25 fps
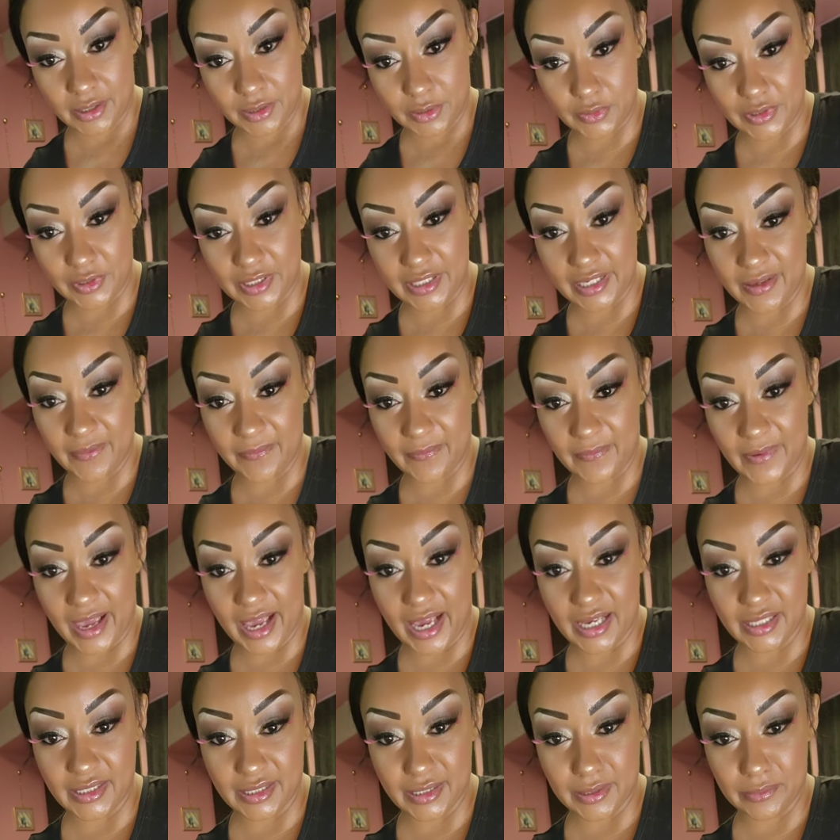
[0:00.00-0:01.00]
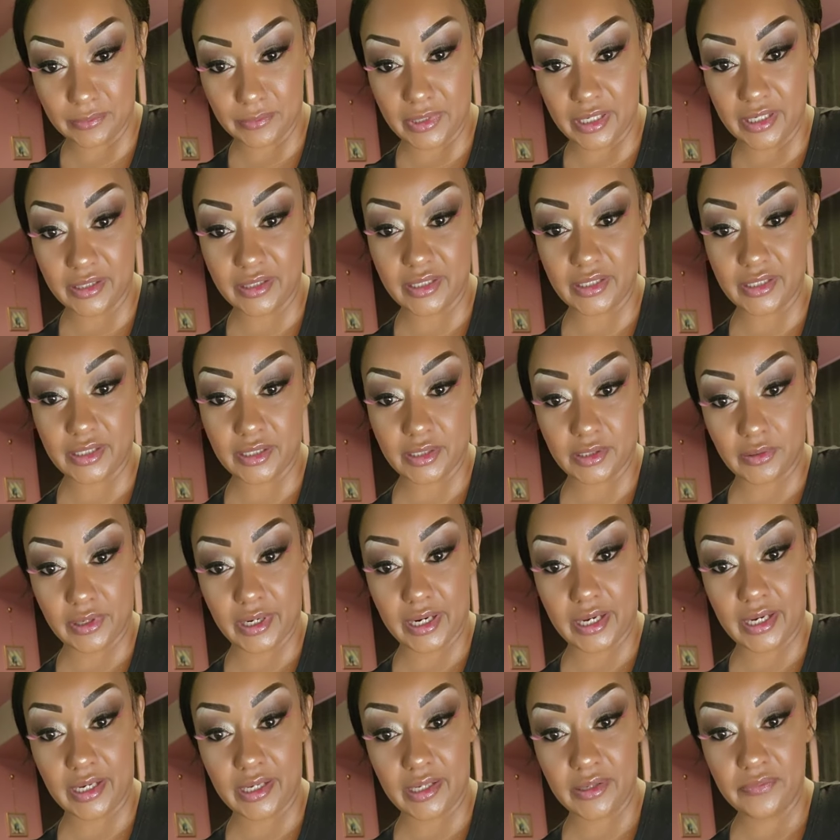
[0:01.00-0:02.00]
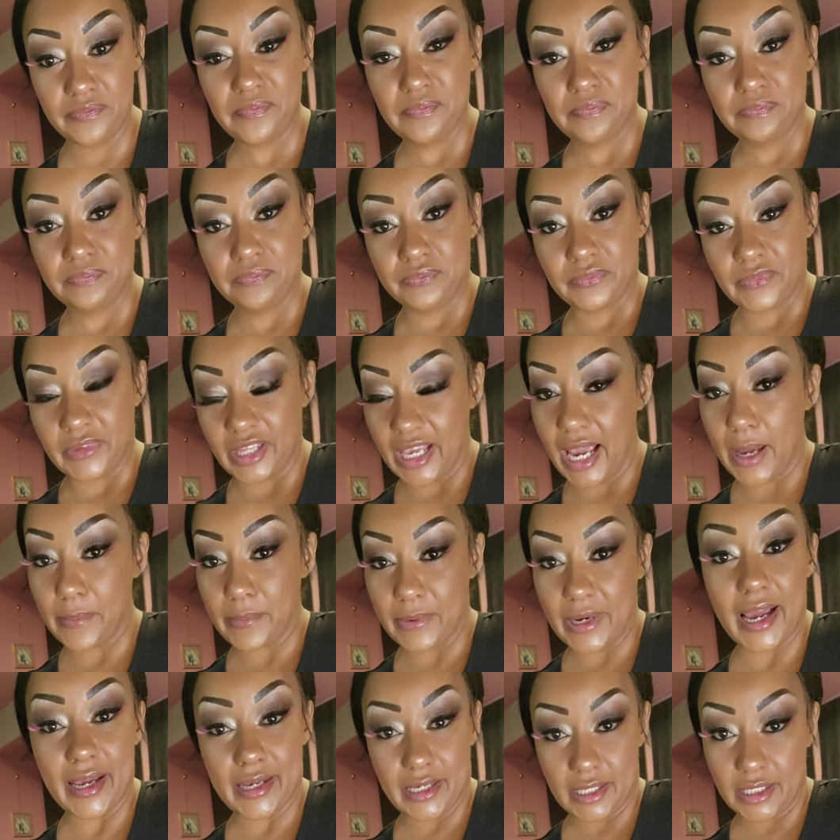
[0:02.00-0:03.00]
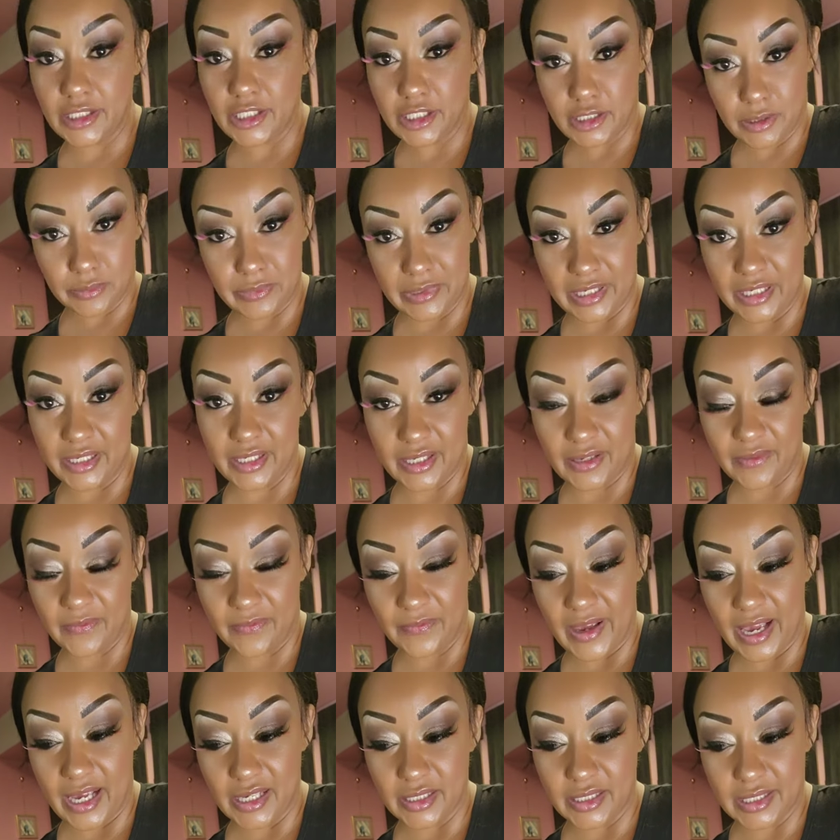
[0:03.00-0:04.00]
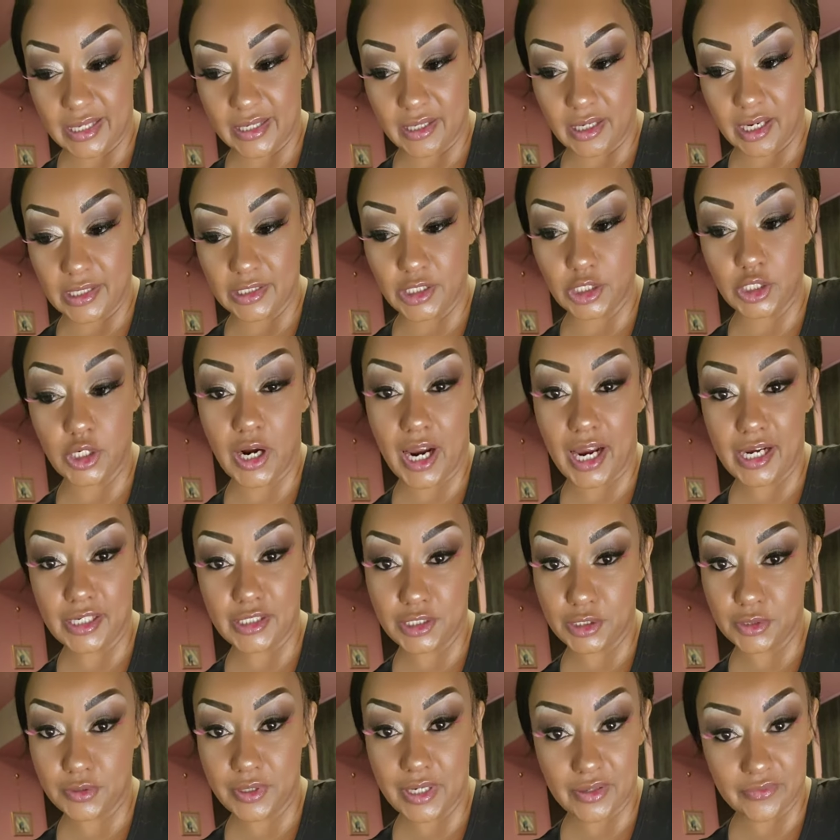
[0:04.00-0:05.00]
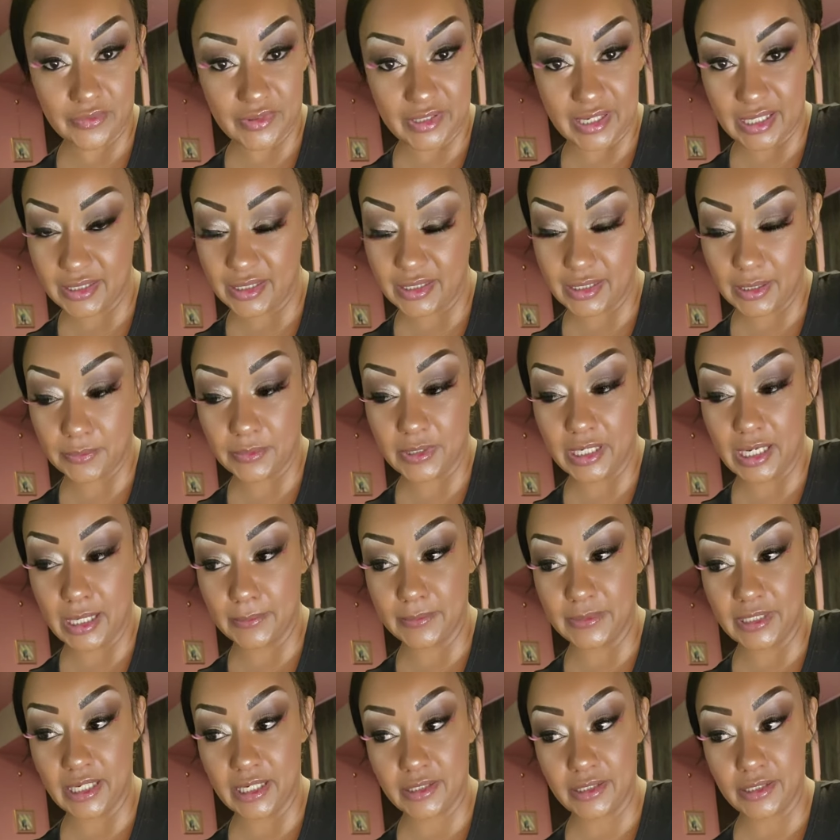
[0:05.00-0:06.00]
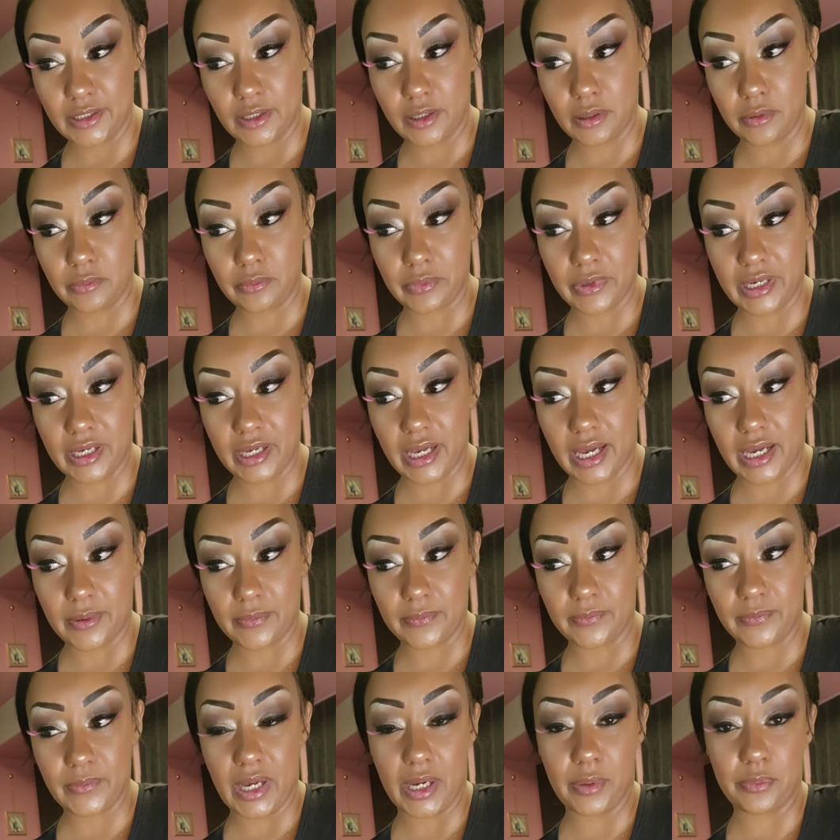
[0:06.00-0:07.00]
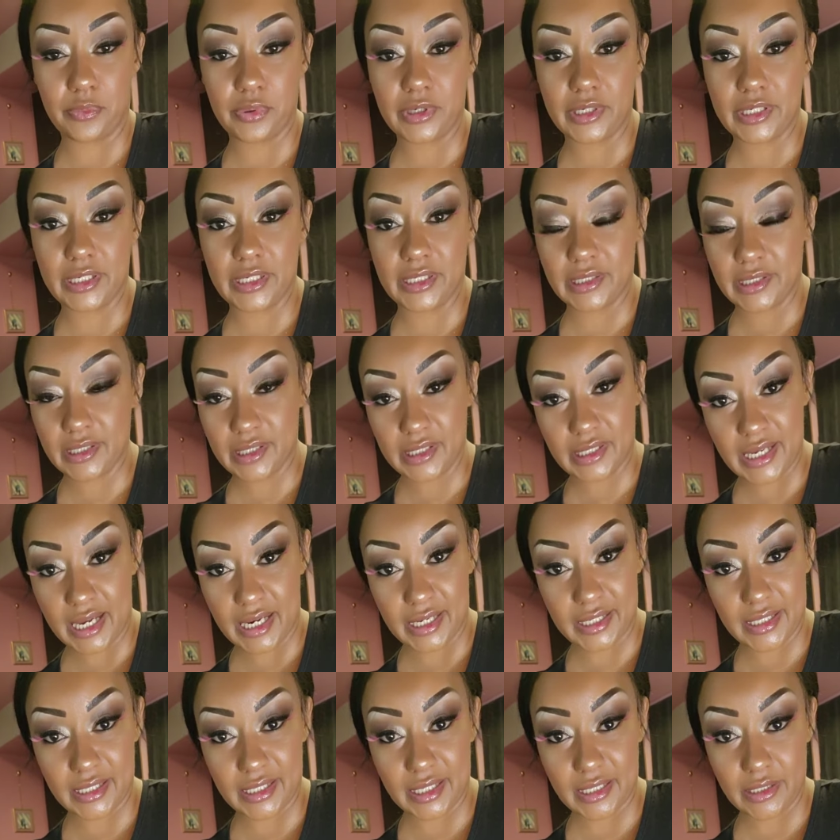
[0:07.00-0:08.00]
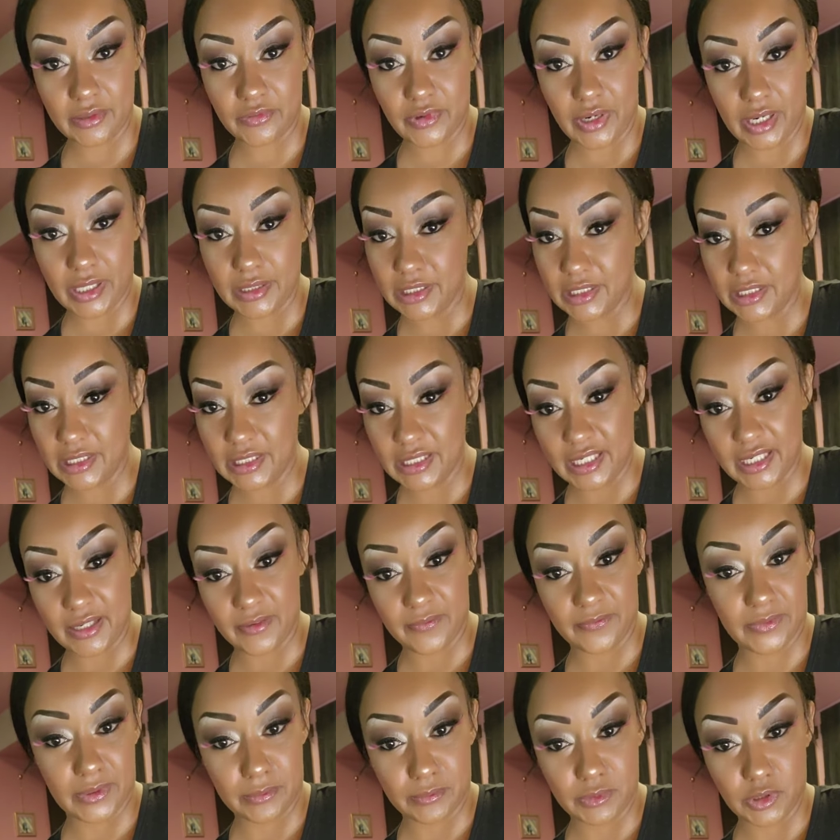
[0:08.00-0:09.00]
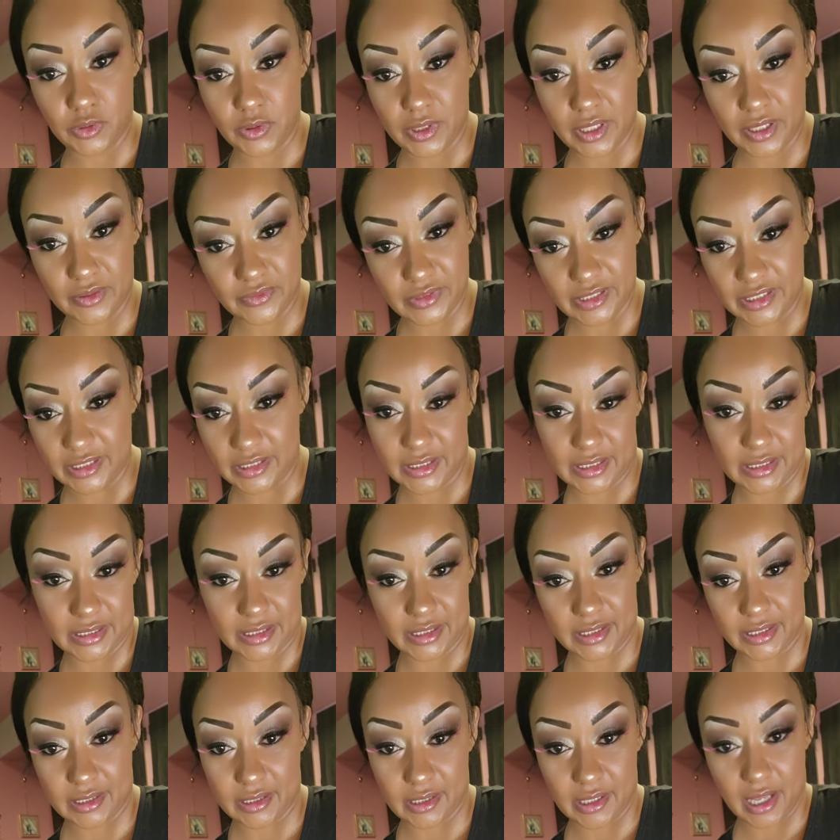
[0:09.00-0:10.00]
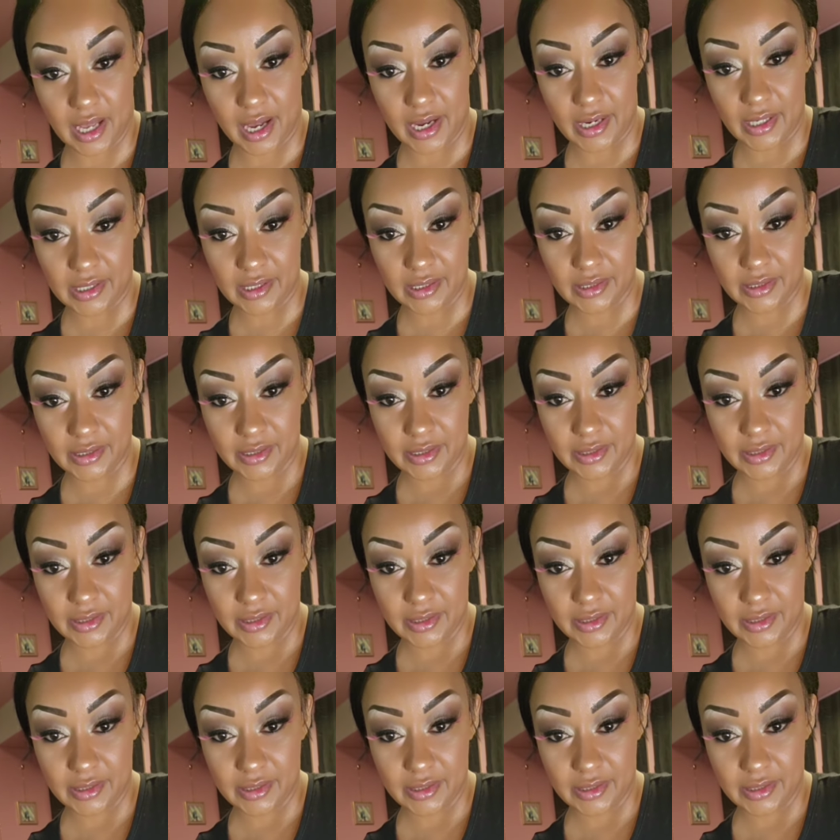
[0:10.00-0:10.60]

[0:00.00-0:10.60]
3-day fast a month is great. Yeah, but I intermediate fast. Like I try to every day. Sometimes I don't, but I'm pretty good at it. I just eat from 12 to 6 o'clock.